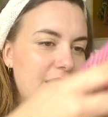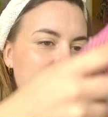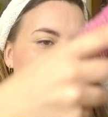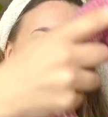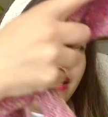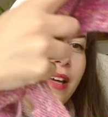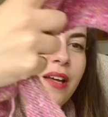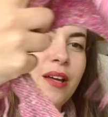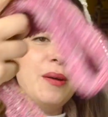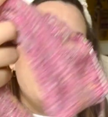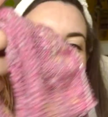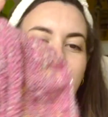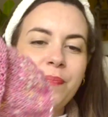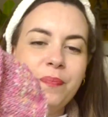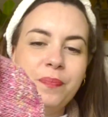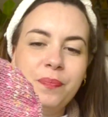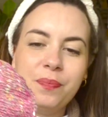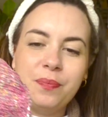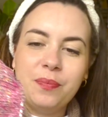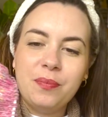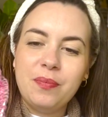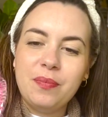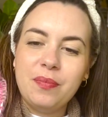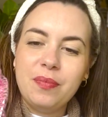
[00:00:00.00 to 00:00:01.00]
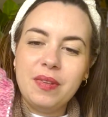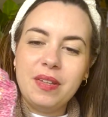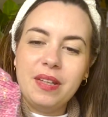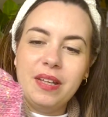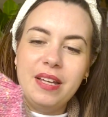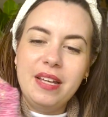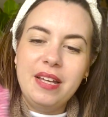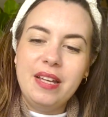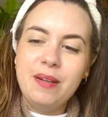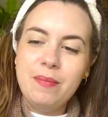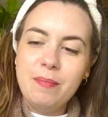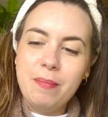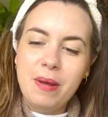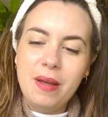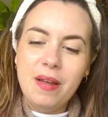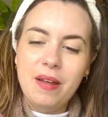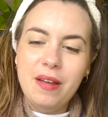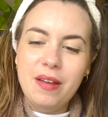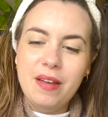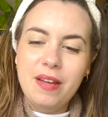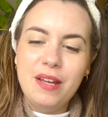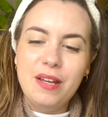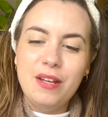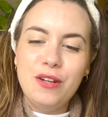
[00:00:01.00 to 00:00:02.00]
In
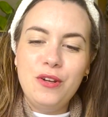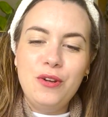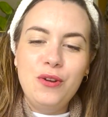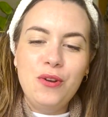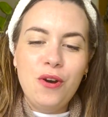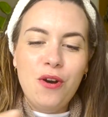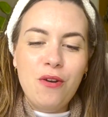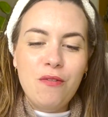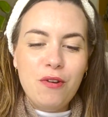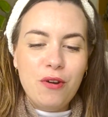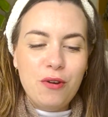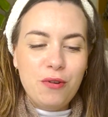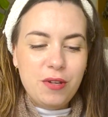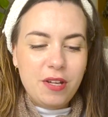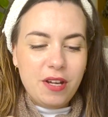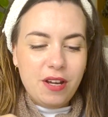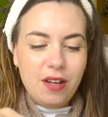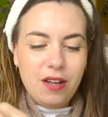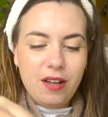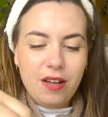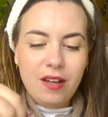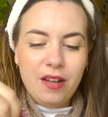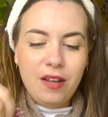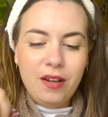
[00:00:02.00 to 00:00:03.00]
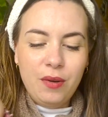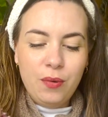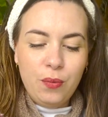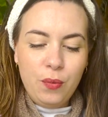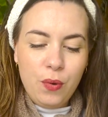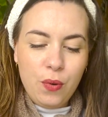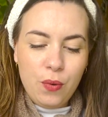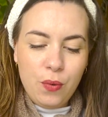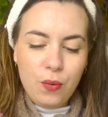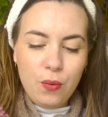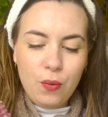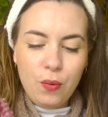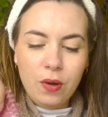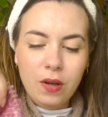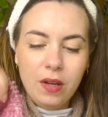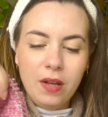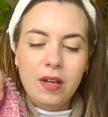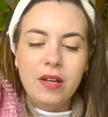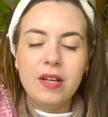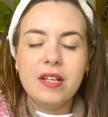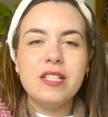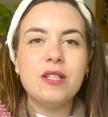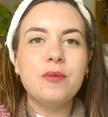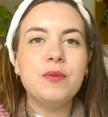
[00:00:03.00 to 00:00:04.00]
my Noro yarn, woo!
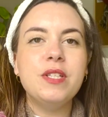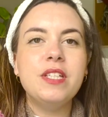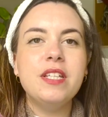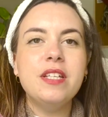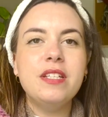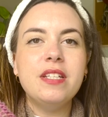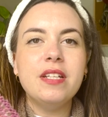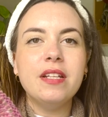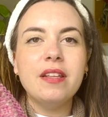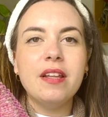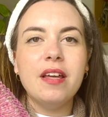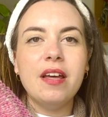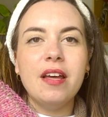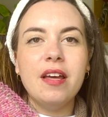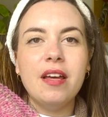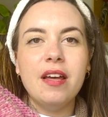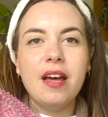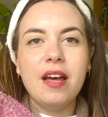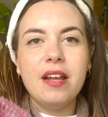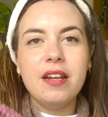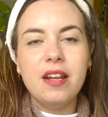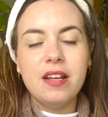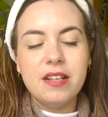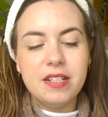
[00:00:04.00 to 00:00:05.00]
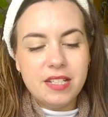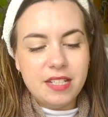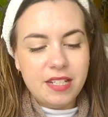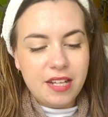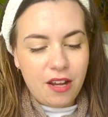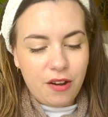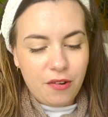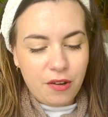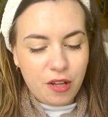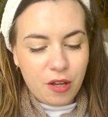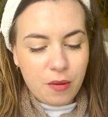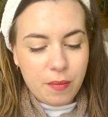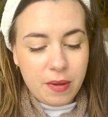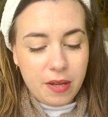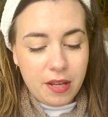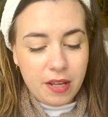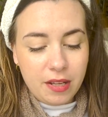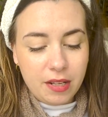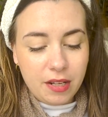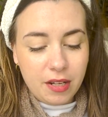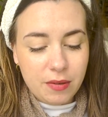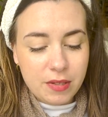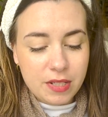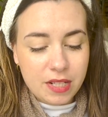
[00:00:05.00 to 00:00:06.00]
Because it was sitting there and like staring at me,
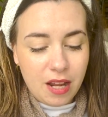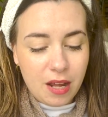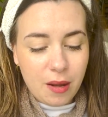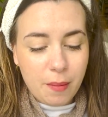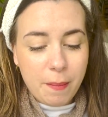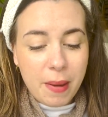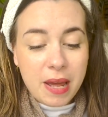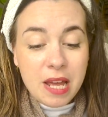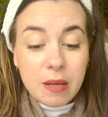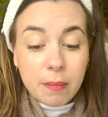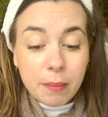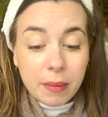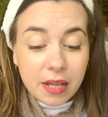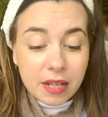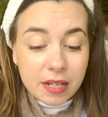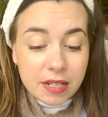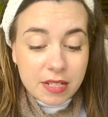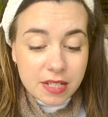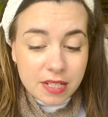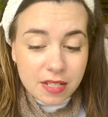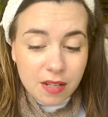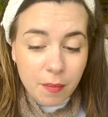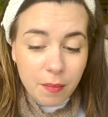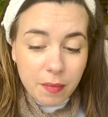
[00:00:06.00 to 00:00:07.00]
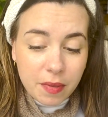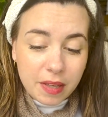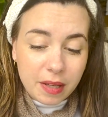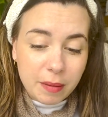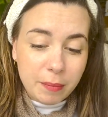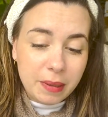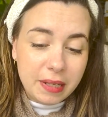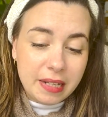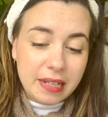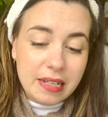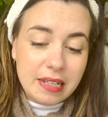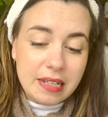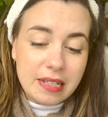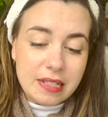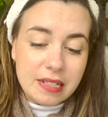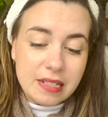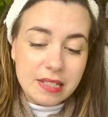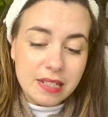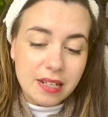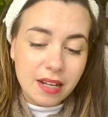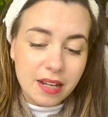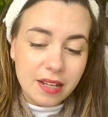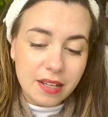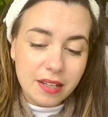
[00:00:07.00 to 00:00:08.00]
and it was like, make me into something,
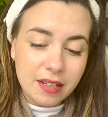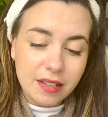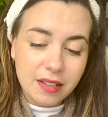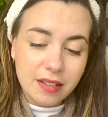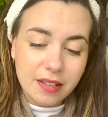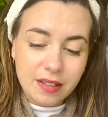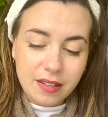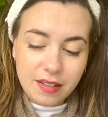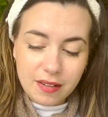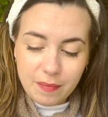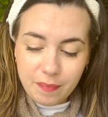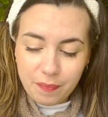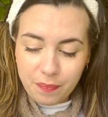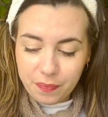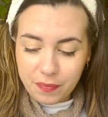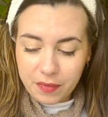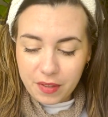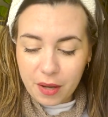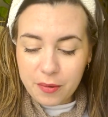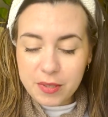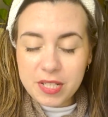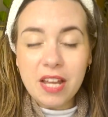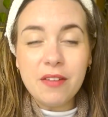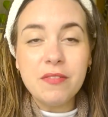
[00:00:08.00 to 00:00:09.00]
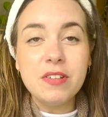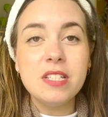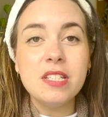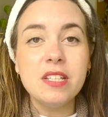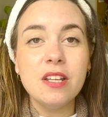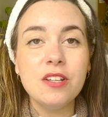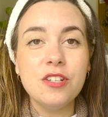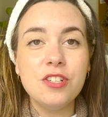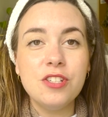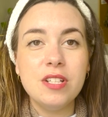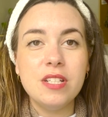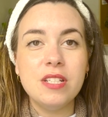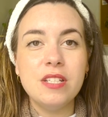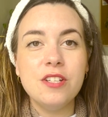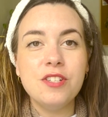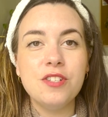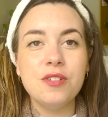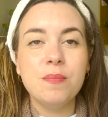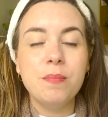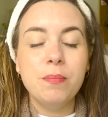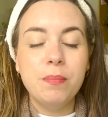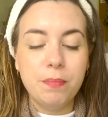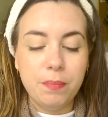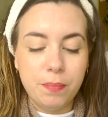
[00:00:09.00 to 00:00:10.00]
please. Like, I was having such
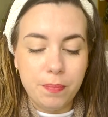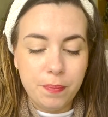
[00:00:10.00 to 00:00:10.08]
decision